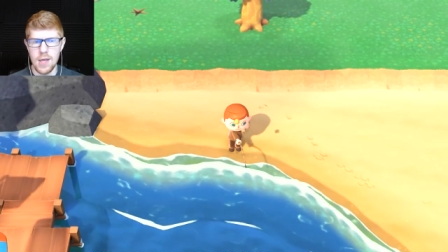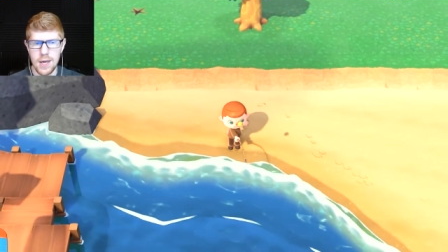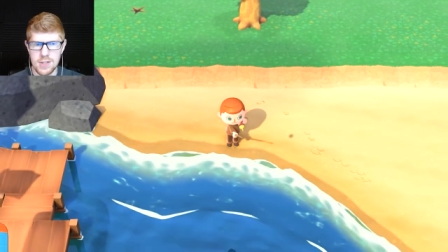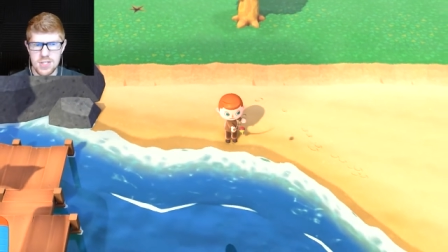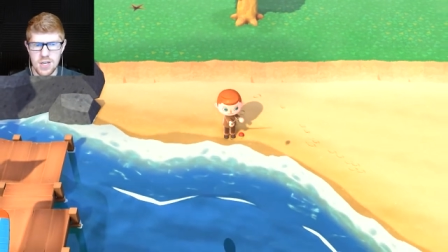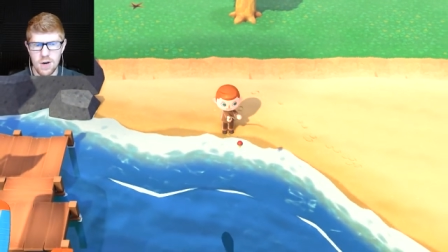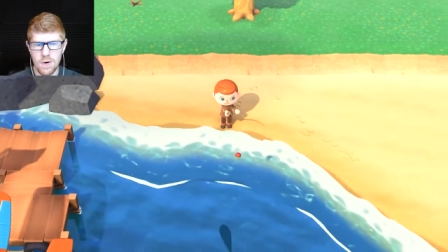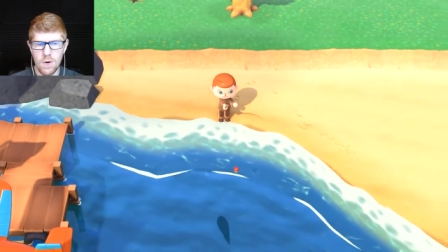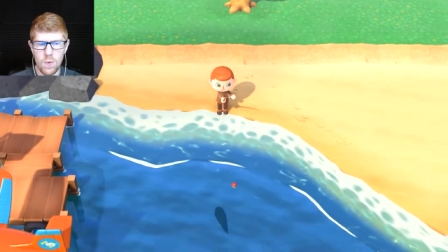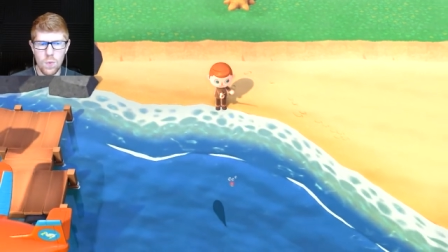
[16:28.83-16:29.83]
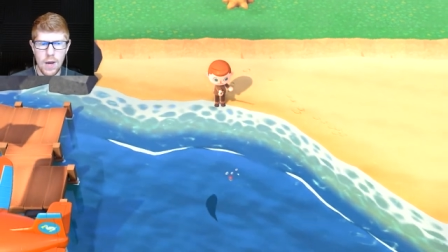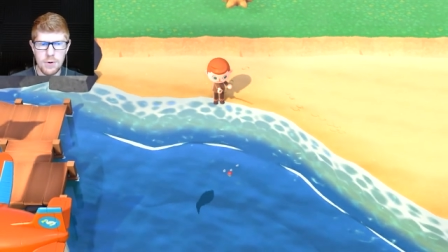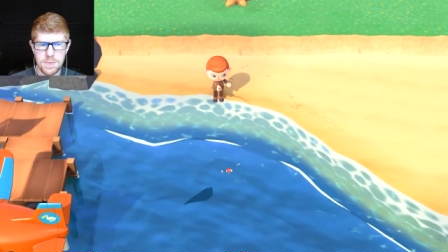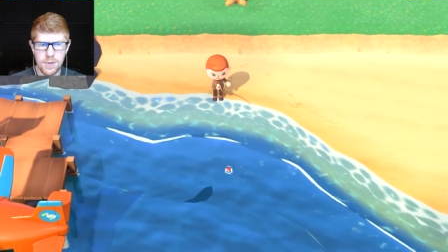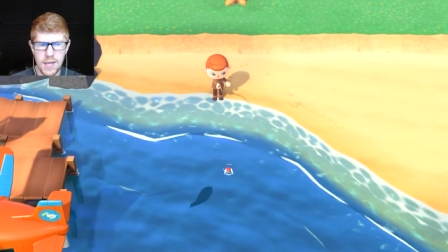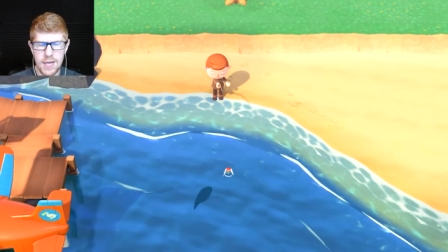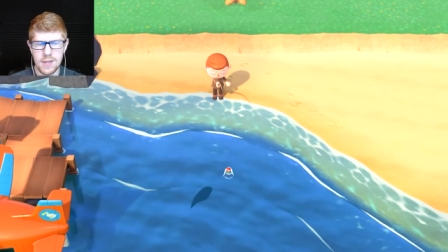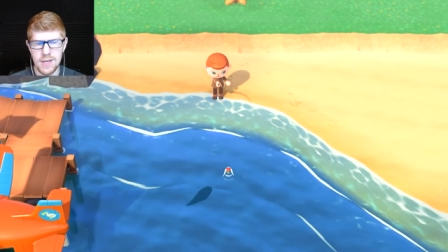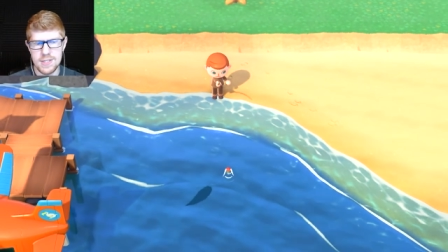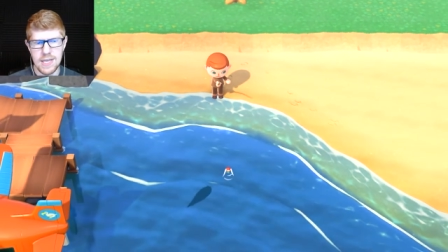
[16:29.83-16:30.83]
And so I was
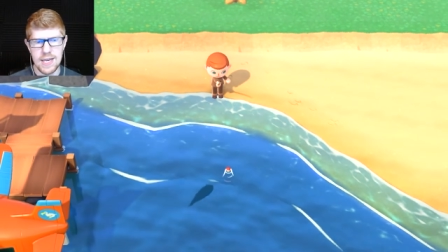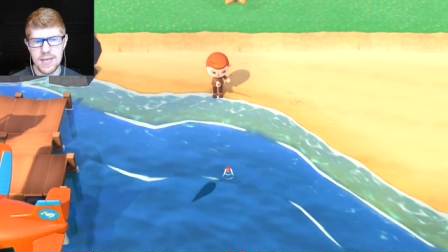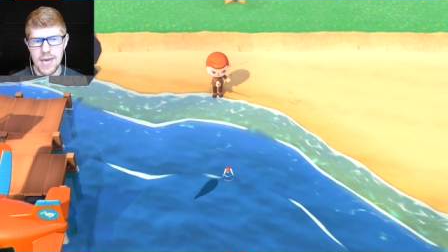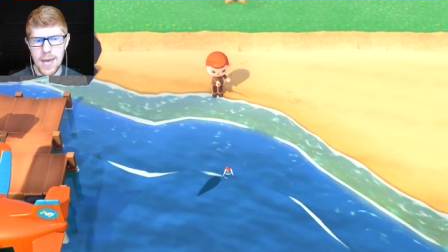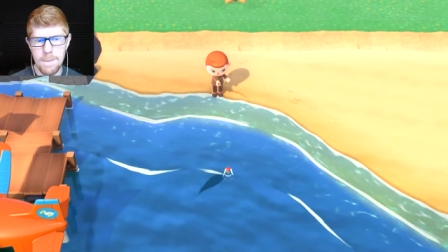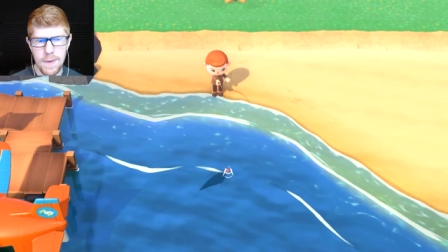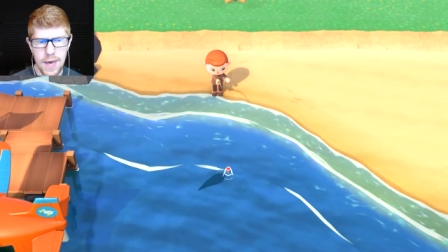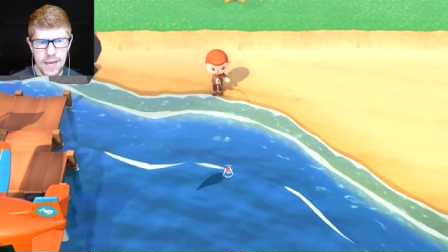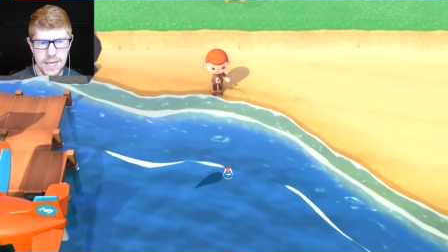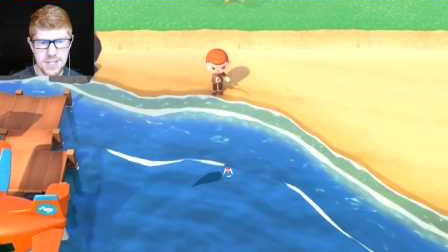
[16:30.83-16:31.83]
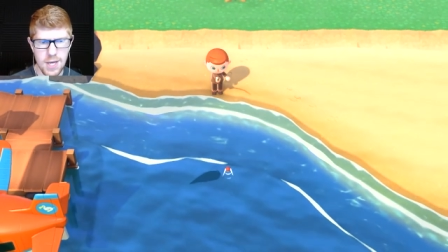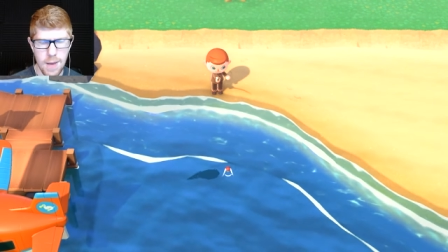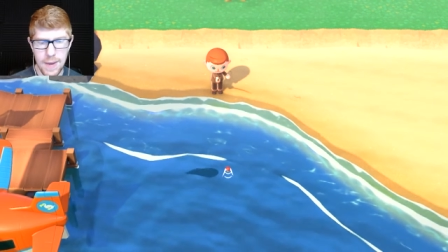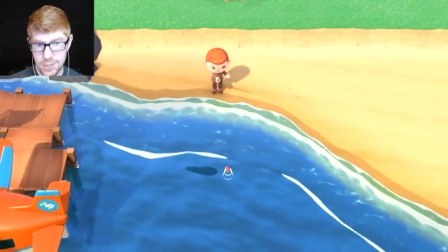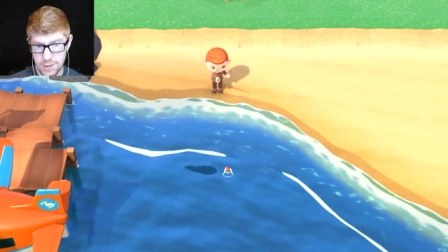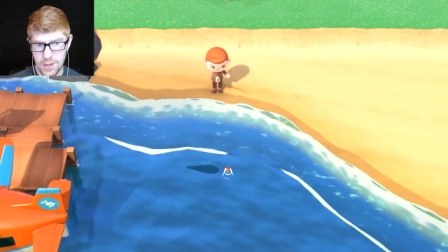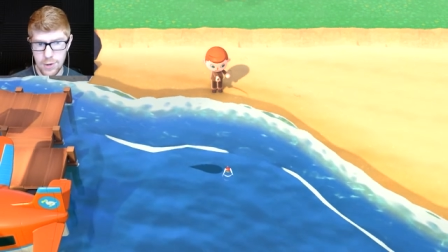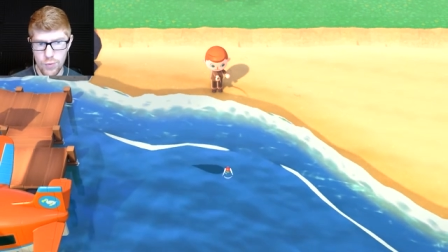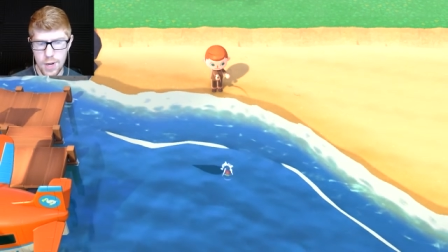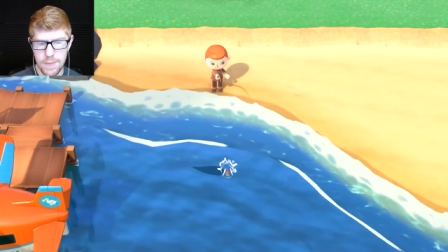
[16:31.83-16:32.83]
playing this and he came back. I saw him actually
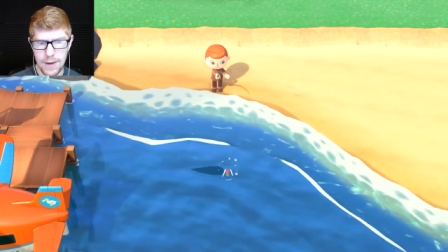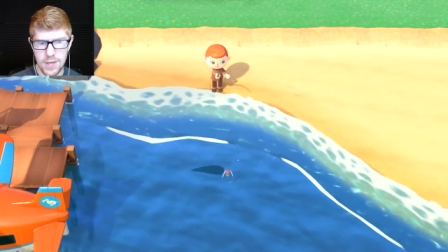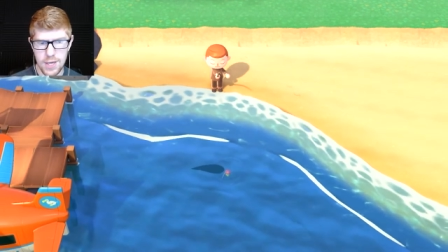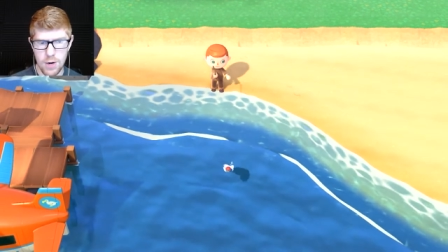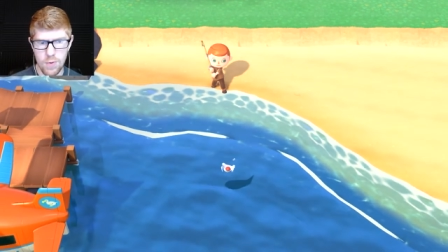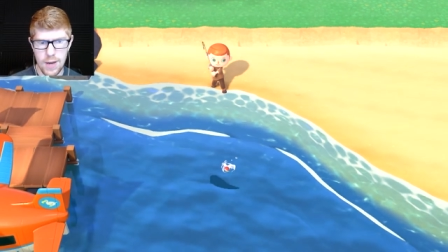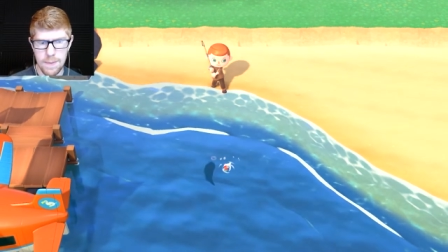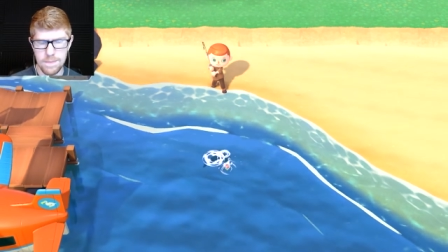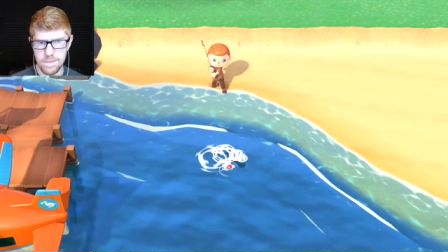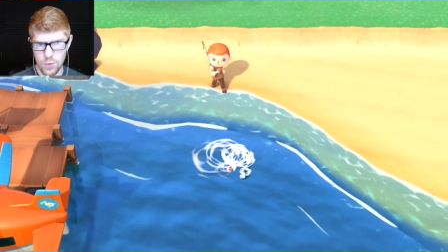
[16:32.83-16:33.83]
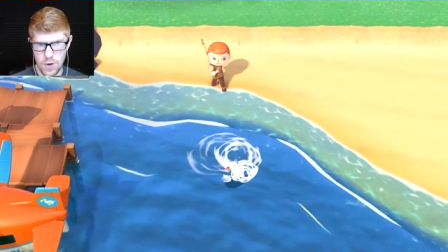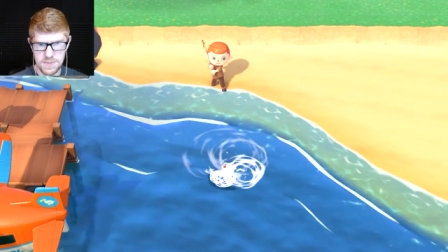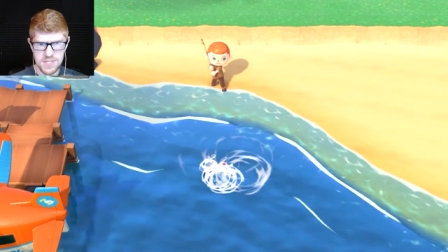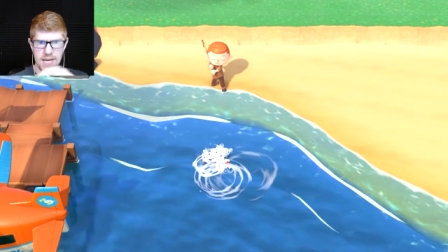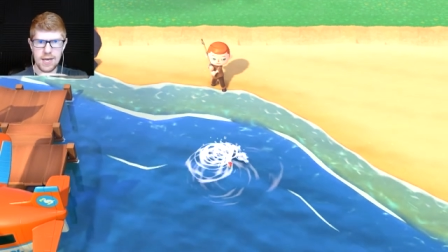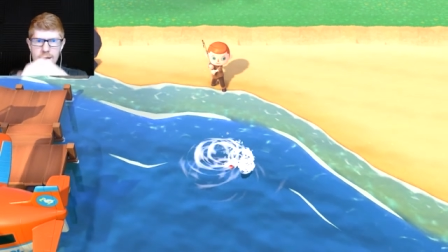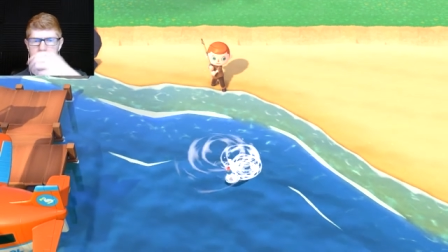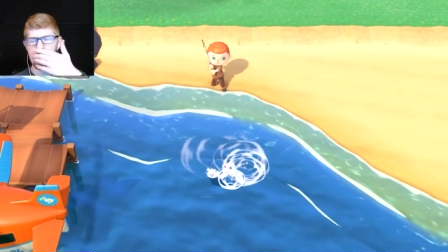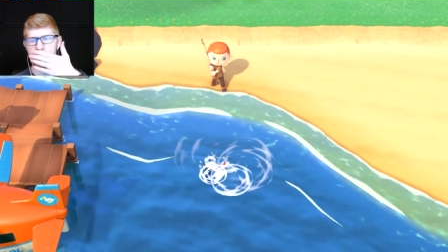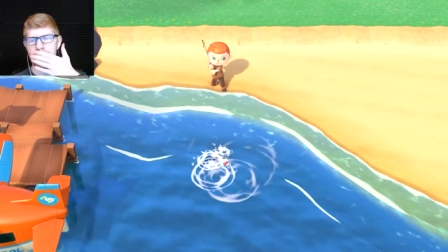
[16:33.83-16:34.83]
like right about here where I'm where I'm standing.